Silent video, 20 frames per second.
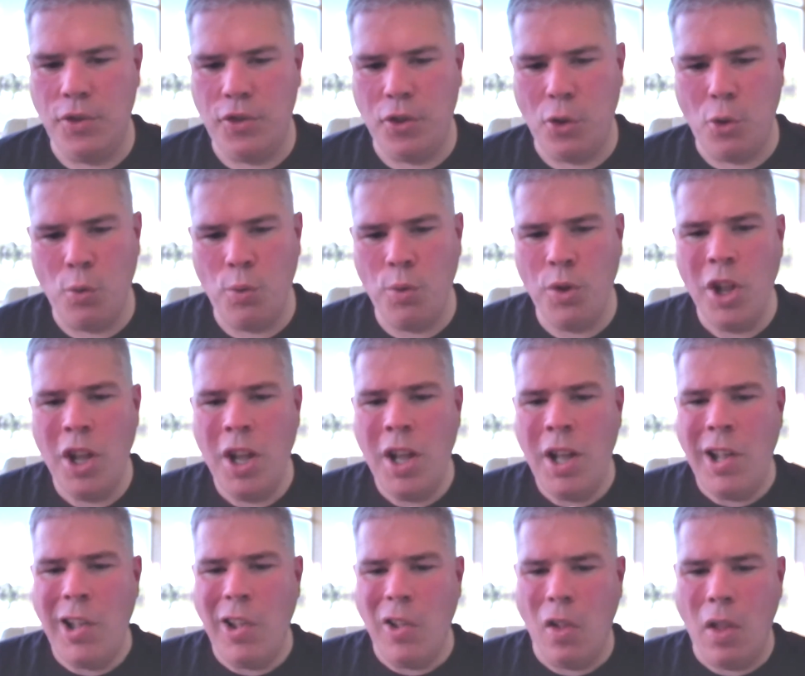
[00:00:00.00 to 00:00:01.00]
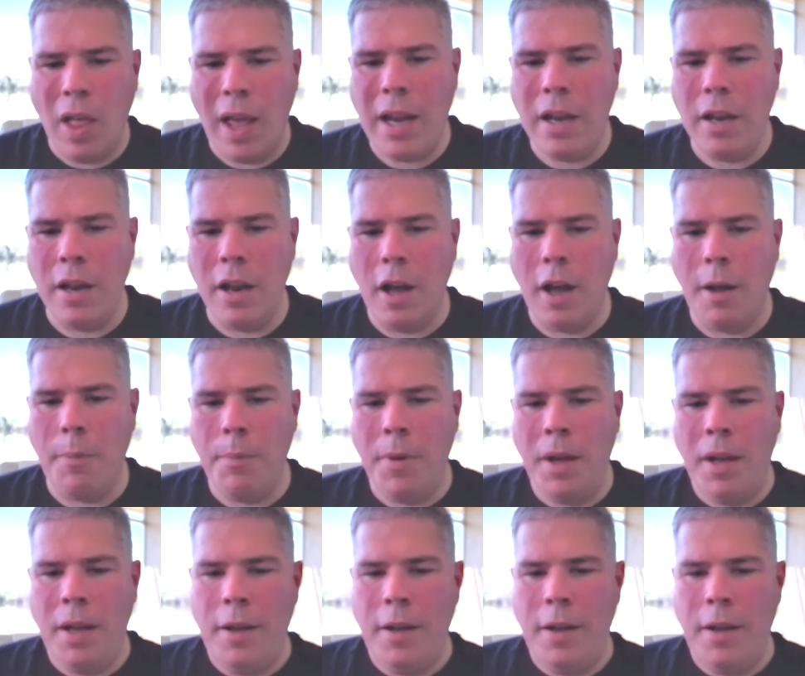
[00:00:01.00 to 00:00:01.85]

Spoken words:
So lighten up,